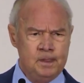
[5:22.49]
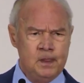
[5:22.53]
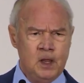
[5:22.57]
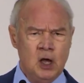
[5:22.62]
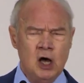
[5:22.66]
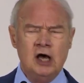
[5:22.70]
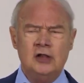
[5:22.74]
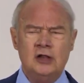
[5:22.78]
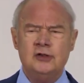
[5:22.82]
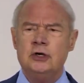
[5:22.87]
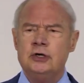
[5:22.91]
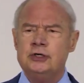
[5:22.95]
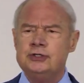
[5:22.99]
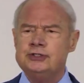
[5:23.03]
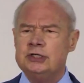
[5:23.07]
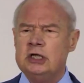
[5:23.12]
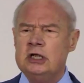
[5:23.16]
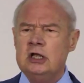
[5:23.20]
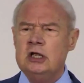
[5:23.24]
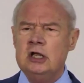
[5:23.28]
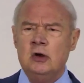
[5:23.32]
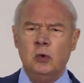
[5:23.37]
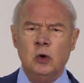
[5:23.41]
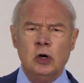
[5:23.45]
Others
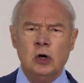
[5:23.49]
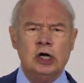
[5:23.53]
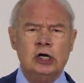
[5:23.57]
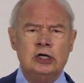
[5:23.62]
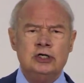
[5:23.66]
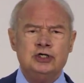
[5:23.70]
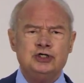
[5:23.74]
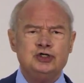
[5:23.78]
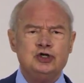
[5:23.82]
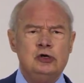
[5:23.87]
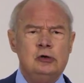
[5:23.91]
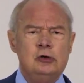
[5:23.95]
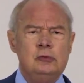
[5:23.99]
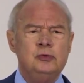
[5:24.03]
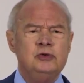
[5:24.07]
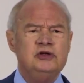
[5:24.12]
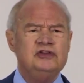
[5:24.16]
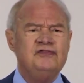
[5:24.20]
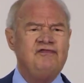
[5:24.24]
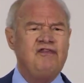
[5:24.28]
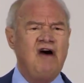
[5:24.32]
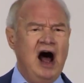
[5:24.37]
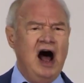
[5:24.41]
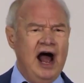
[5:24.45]
were consumed with
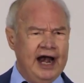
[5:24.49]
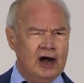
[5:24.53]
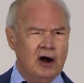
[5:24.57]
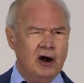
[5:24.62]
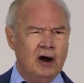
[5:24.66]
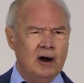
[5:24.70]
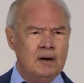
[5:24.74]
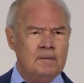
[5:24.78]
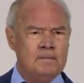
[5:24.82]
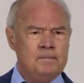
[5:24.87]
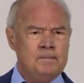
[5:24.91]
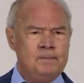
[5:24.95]
fire.